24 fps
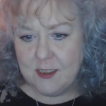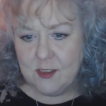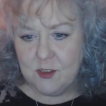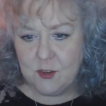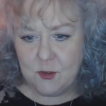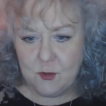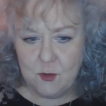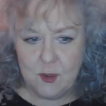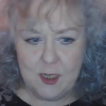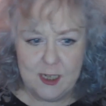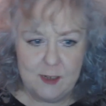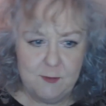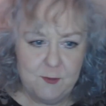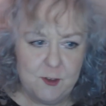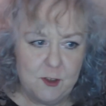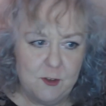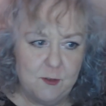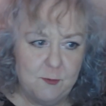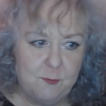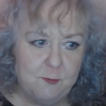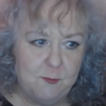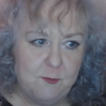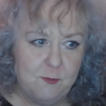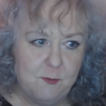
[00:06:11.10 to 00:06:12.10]
So if
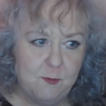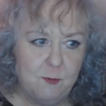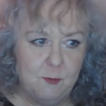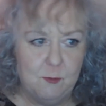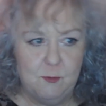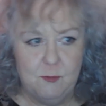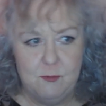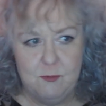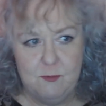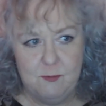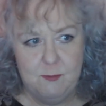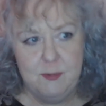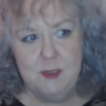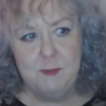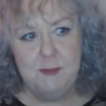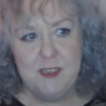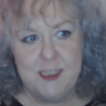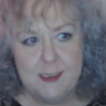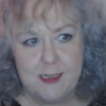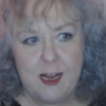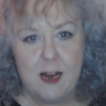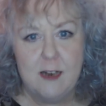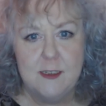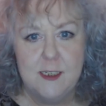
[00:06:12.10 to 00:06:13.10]
you've maybe
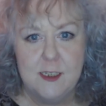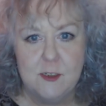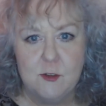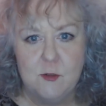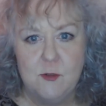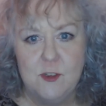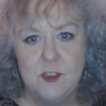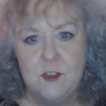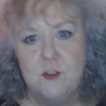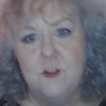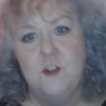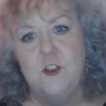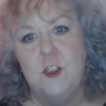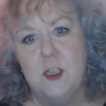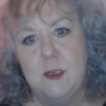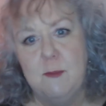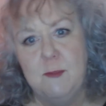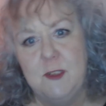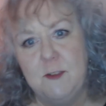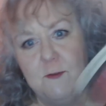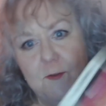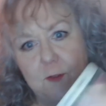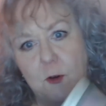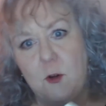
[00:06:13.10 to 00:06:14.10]
started going to the
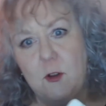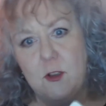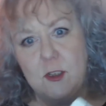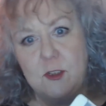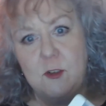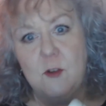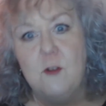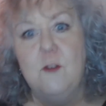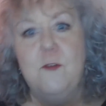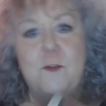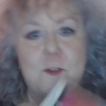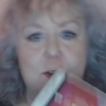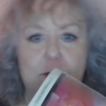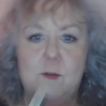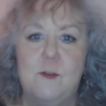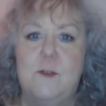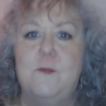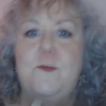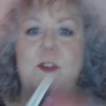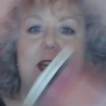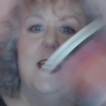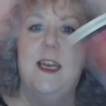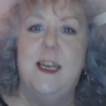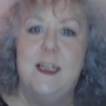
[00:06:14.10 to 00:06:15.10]
gym and fallen off, you
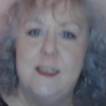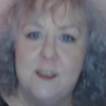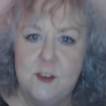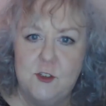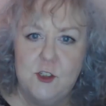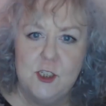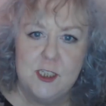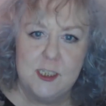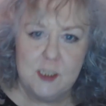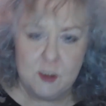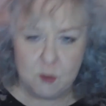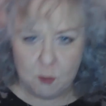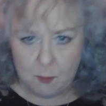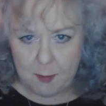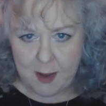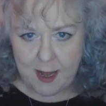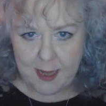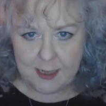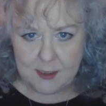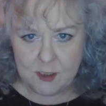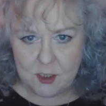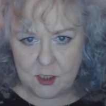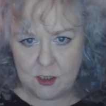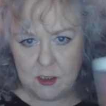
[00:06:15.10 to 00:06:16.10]
have the energy to go
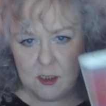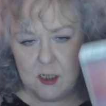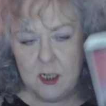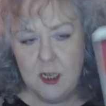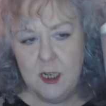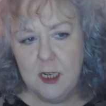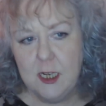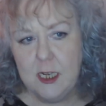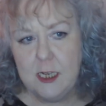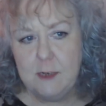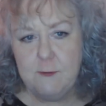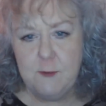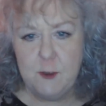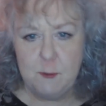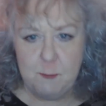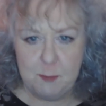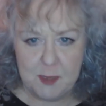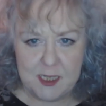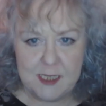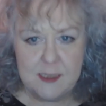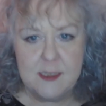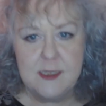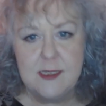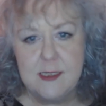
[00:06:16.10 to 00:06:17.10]
back to it. If you've
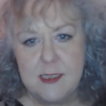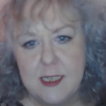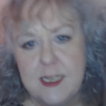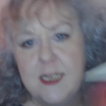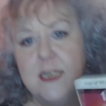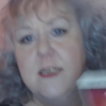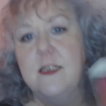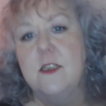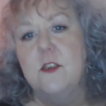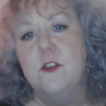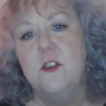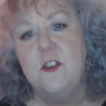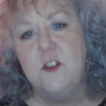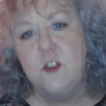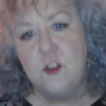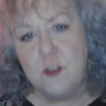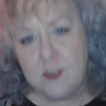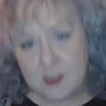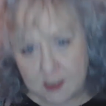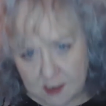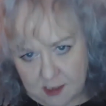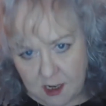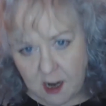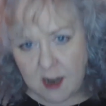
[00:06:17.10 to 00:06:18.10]
been sick, you
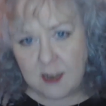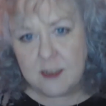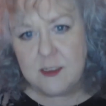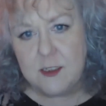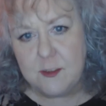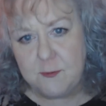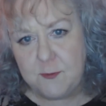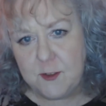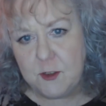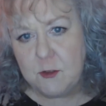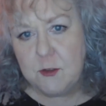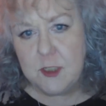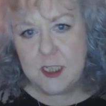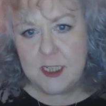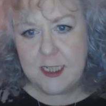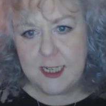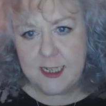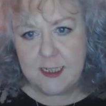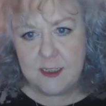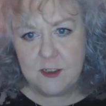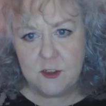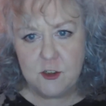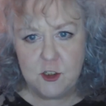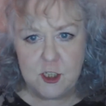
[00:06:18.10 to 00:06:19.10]
should start to feel your
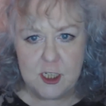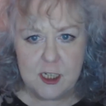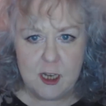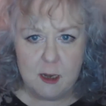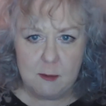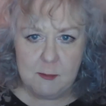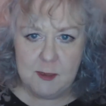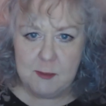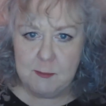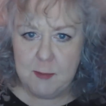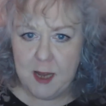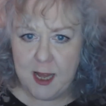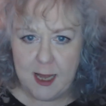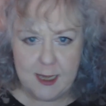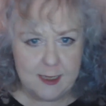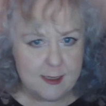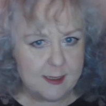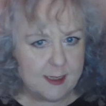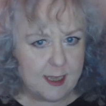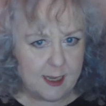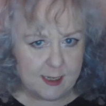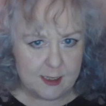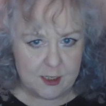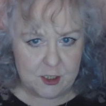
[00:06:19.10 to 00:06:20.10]
energy coming back,
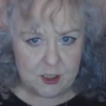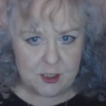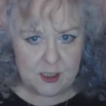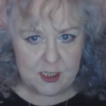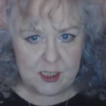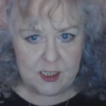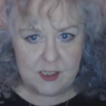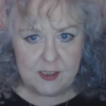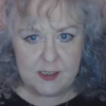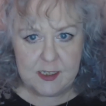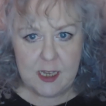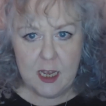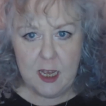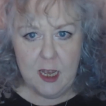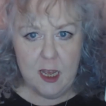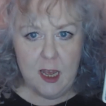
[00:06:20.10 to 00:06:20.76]
thank goodness.